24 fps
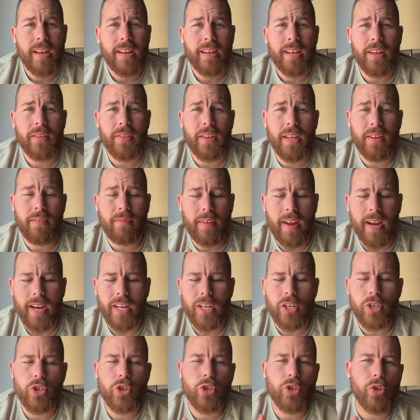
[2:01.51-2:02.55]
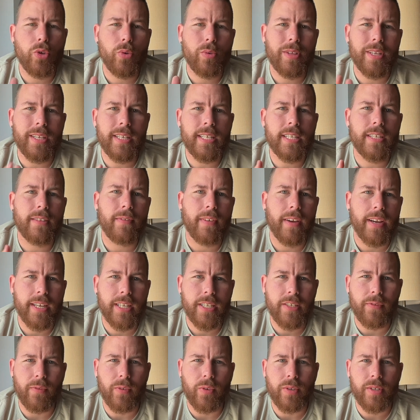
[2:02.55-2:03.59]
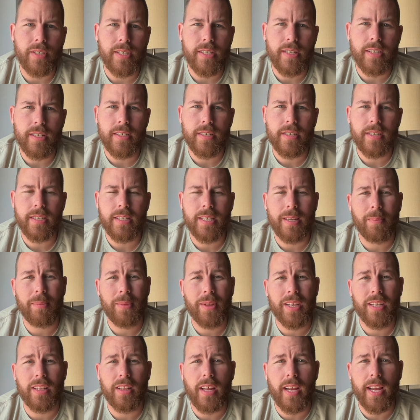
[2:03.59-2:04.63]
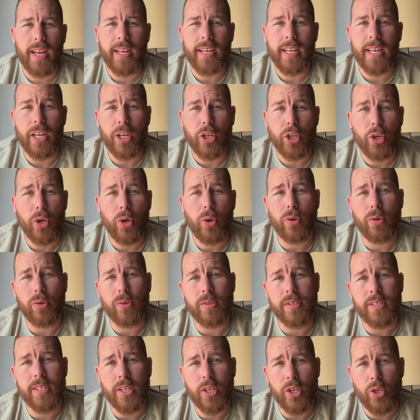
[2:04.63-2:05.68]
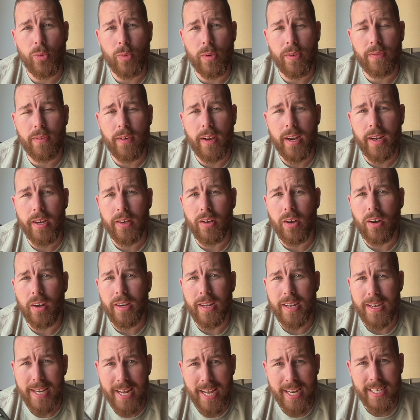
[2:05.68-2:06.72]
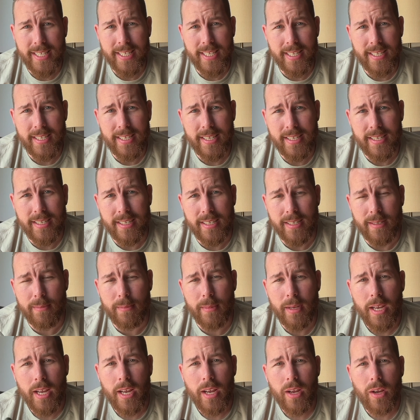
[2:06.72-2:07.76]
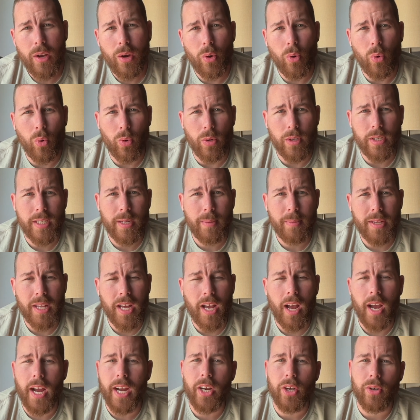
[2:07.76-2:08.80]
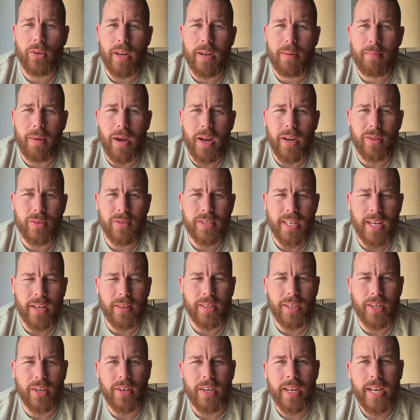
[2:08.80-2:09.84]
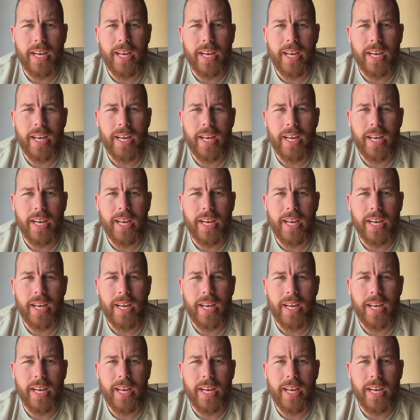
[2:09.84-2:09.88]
Now, the advantage to this device versus something like encoders that you would find on a Nexus system or some of the higher end models out there